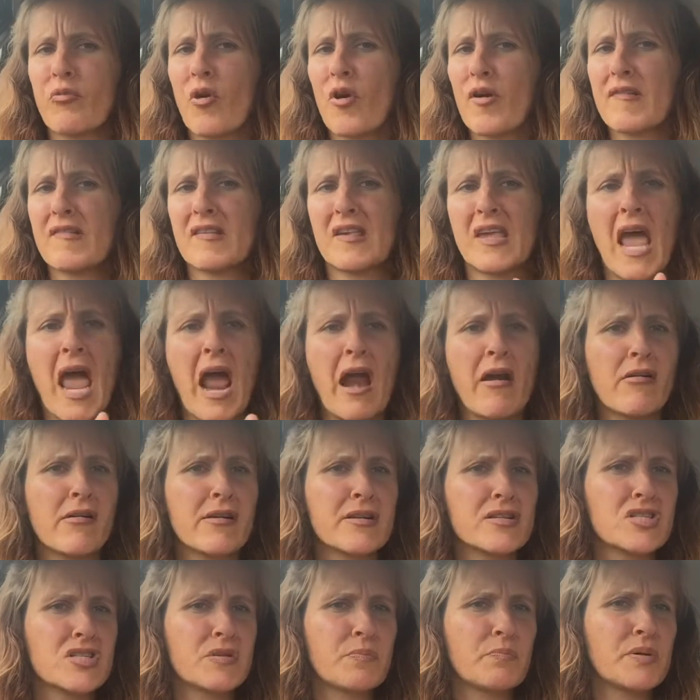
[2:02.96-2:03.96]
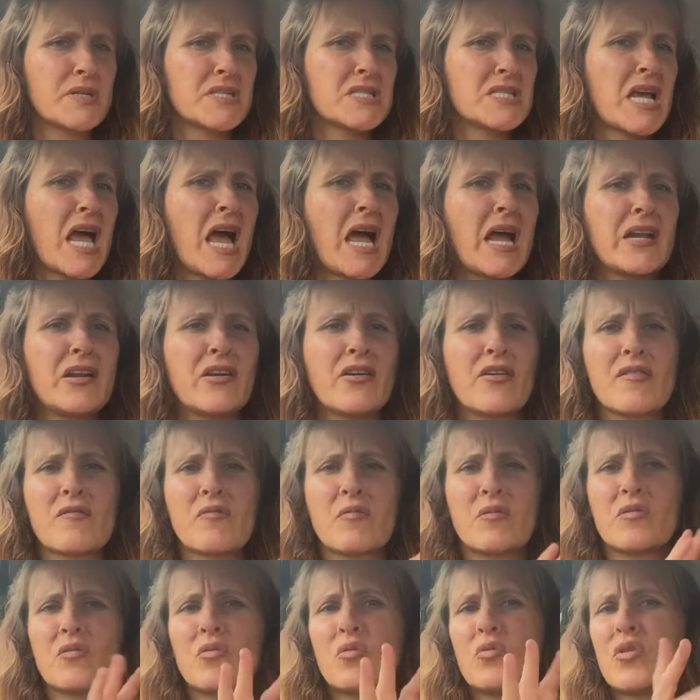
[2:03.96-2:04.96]
roast carrots and
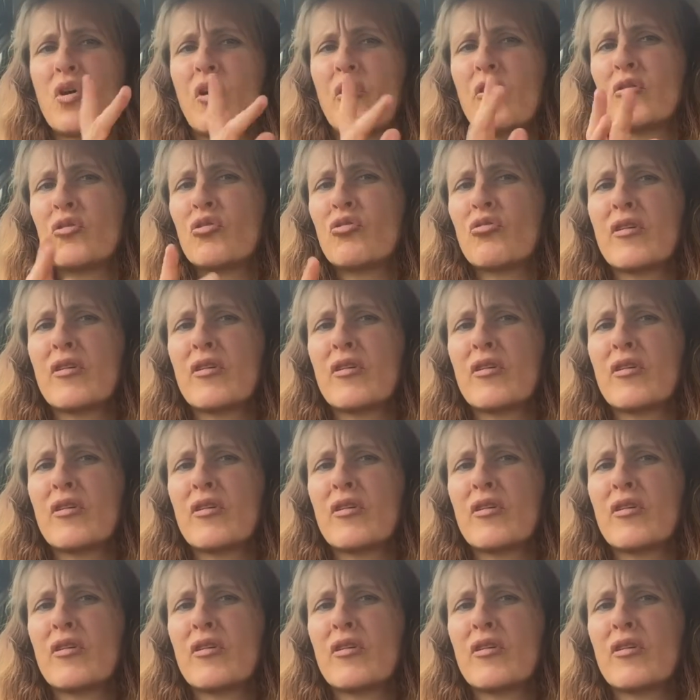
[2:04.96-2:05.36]
potatoes with all the